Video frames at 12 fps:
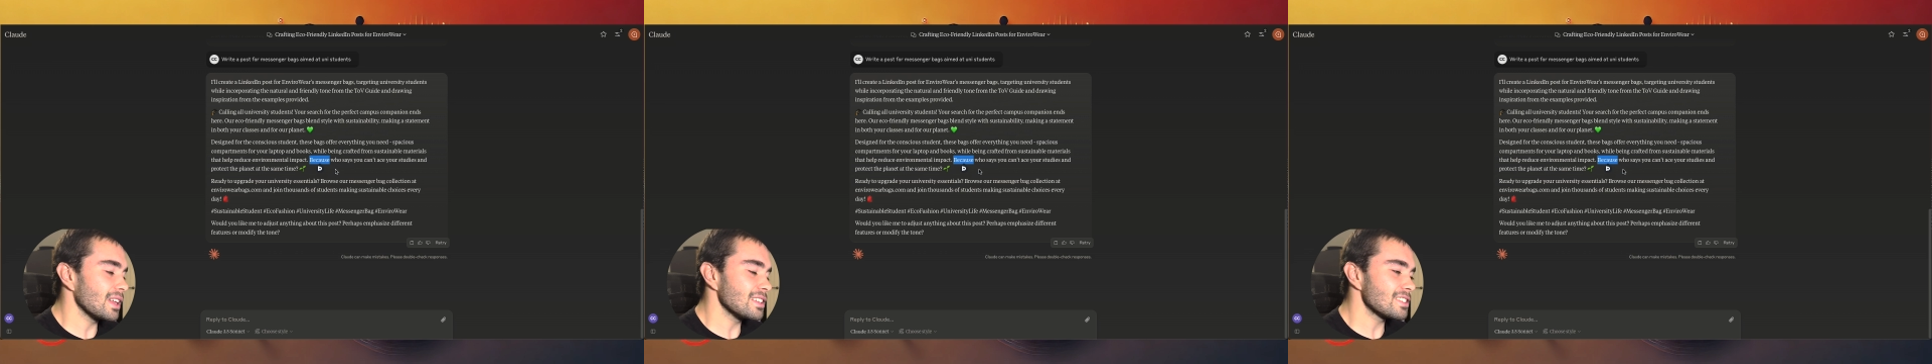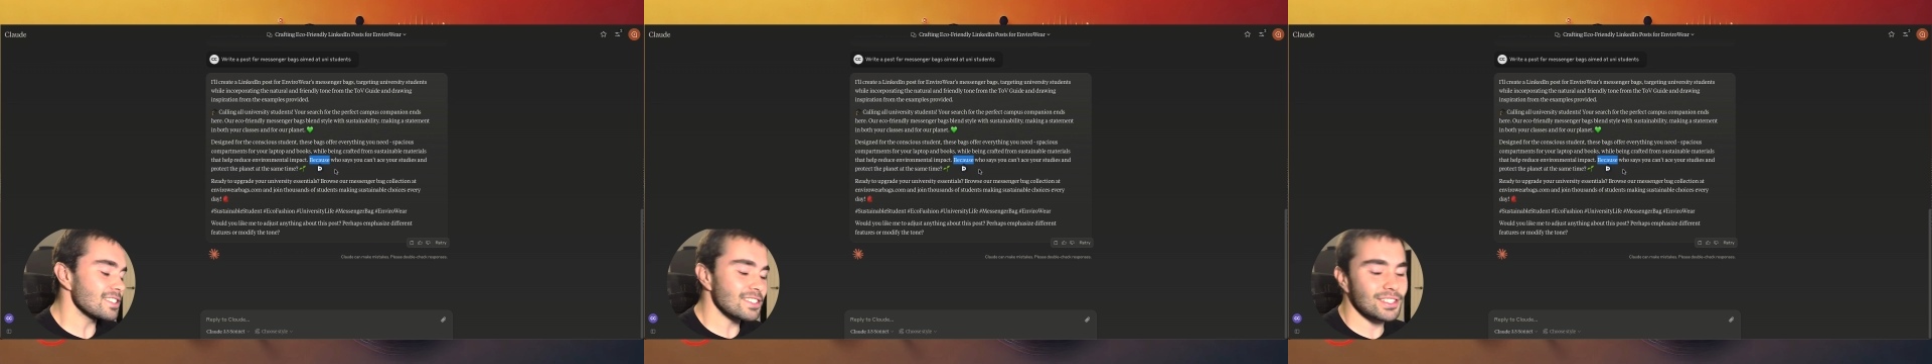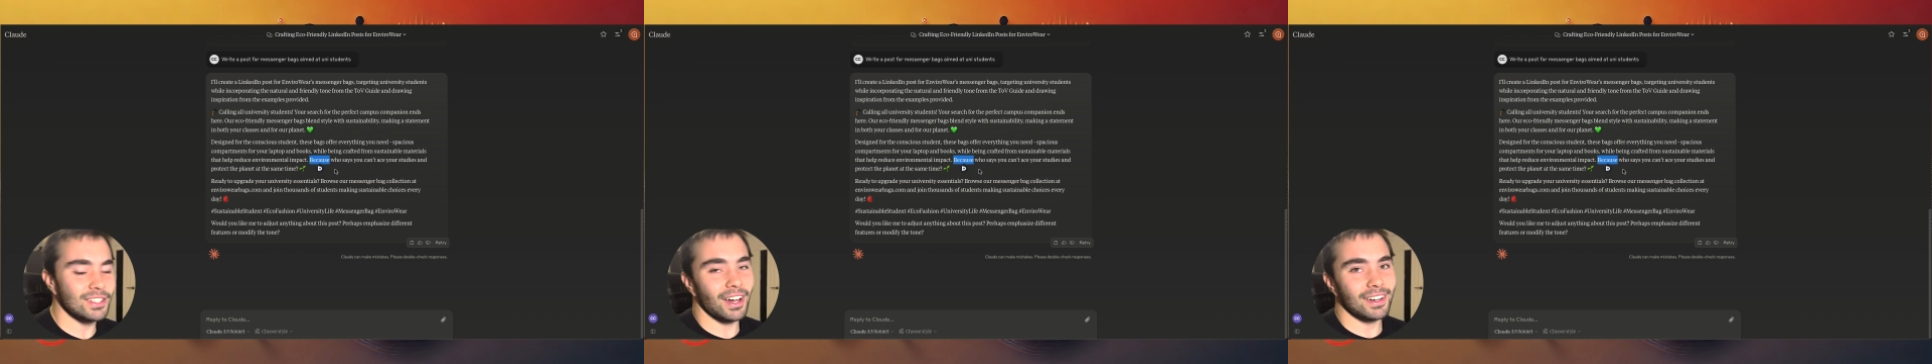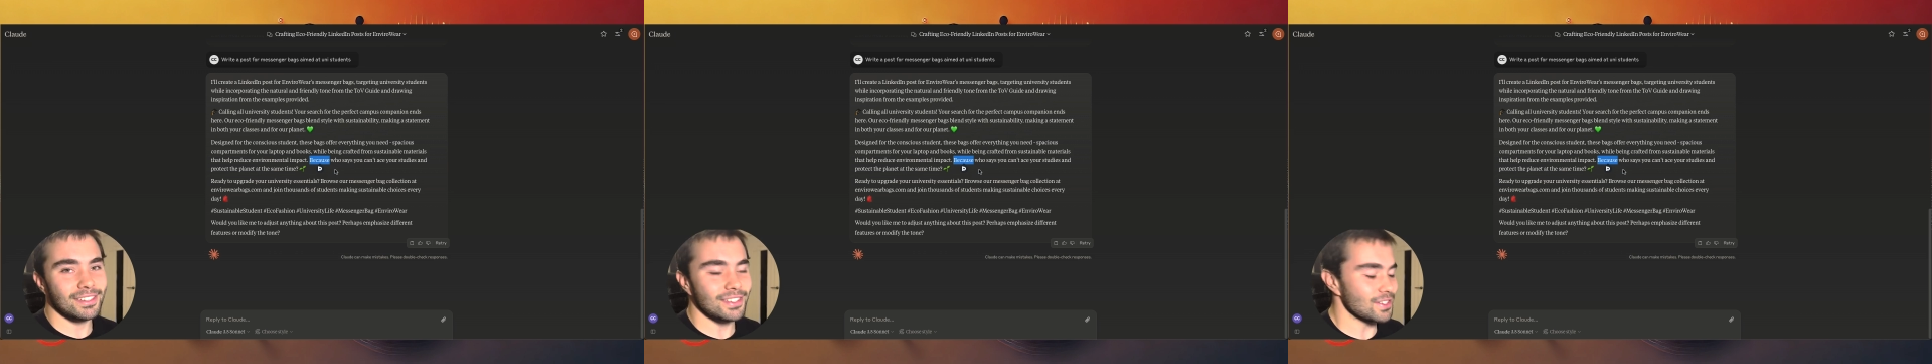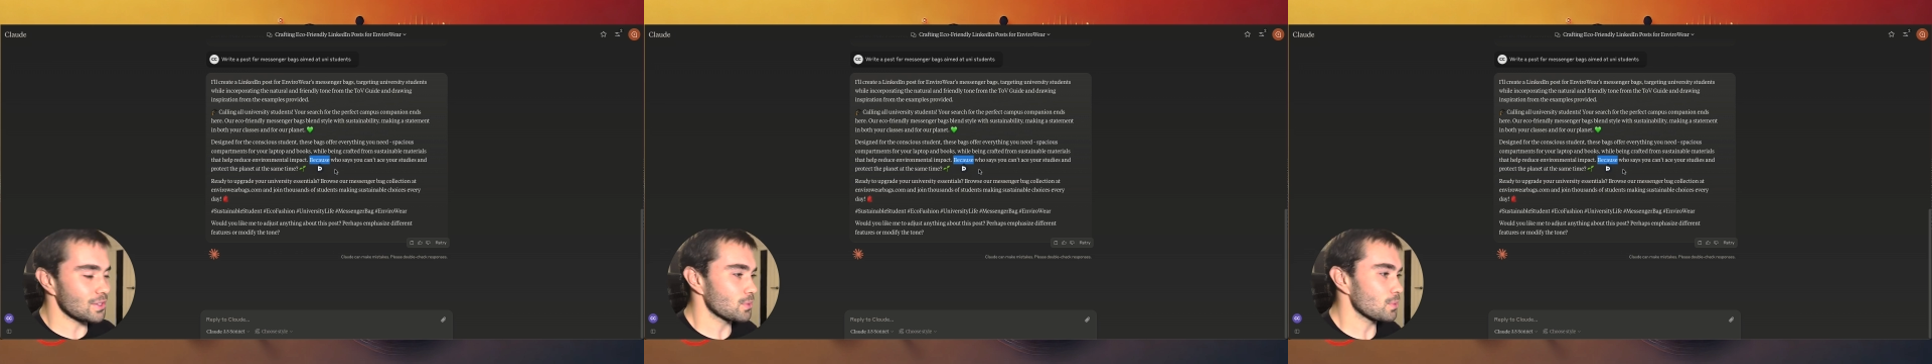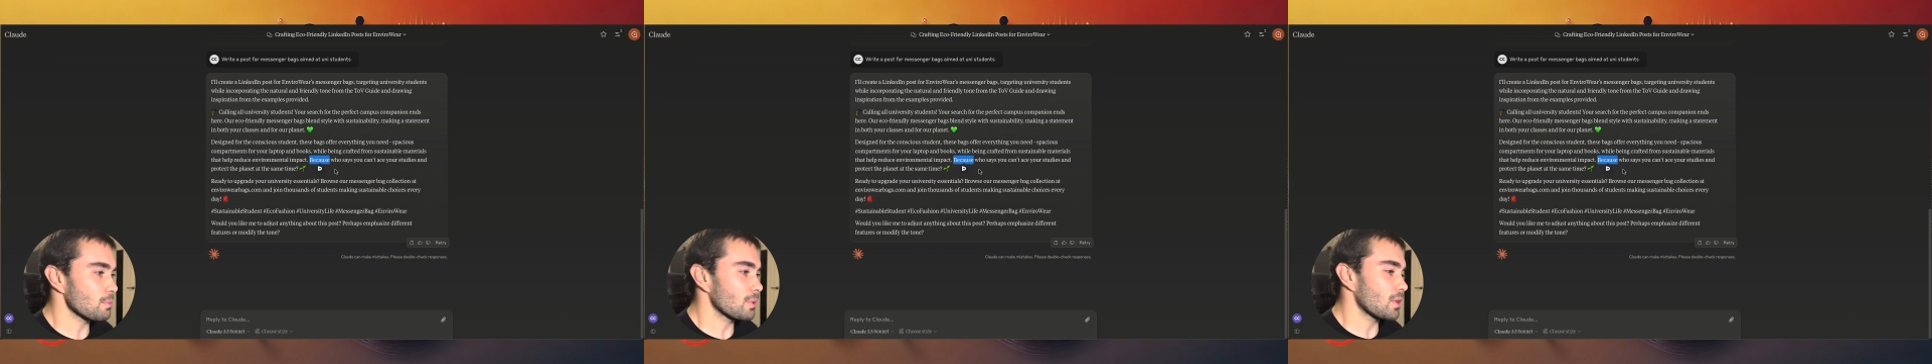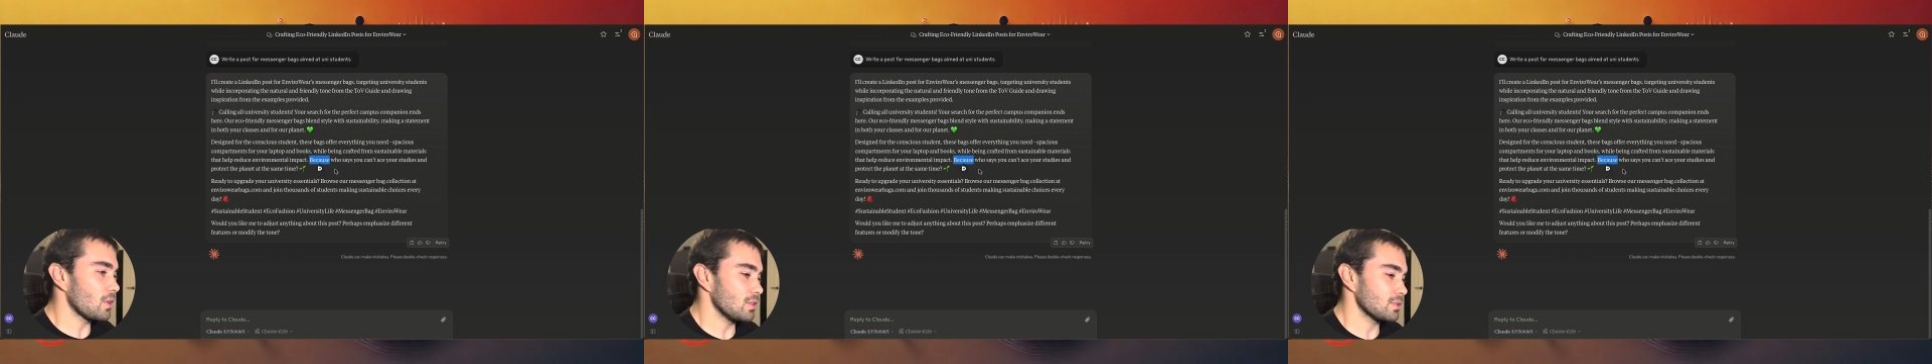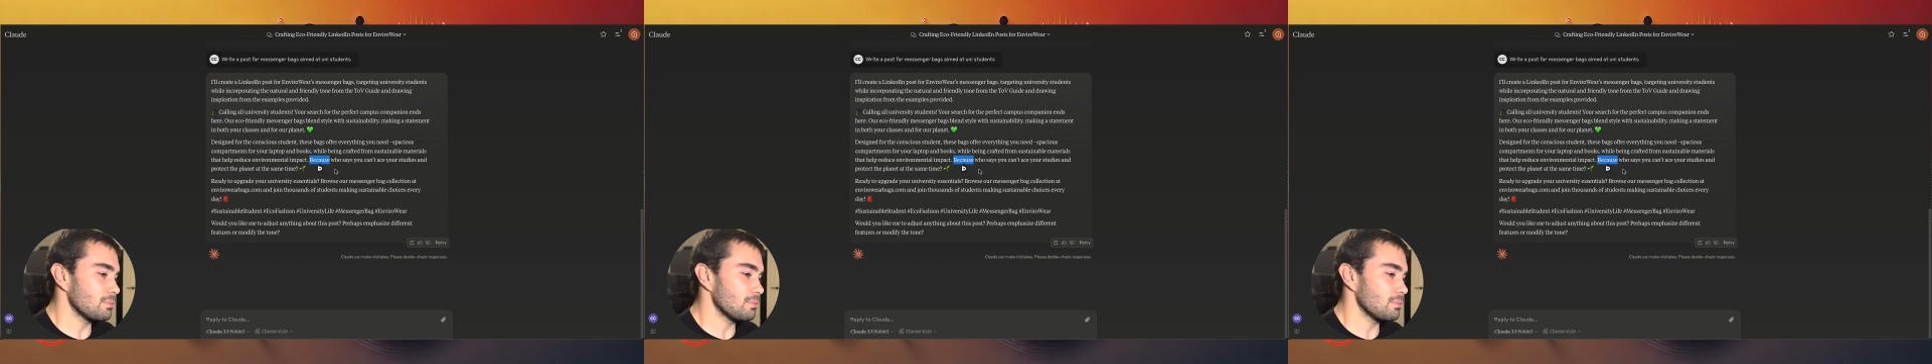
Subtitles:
did start a sentence with because,